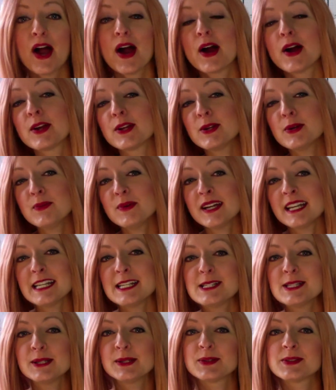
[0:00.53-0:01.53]
Are you ready
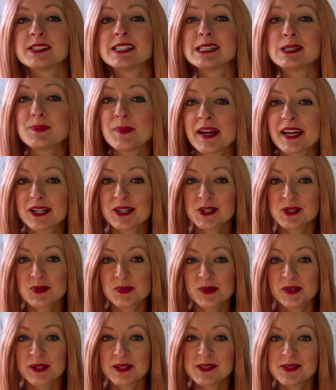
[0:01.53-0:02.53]
to learn Spanish
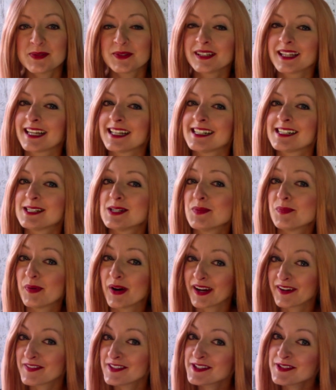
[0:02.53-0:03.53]
words related to
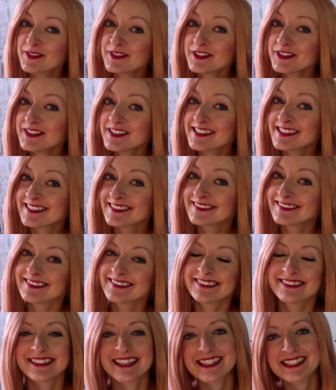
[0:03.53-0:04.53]
breakfast foods?
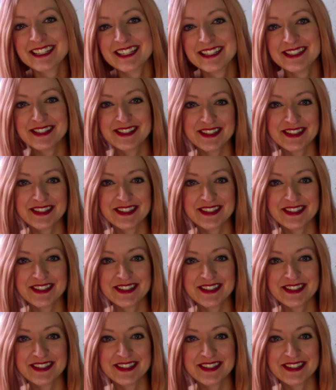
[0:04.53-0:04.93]
Let's get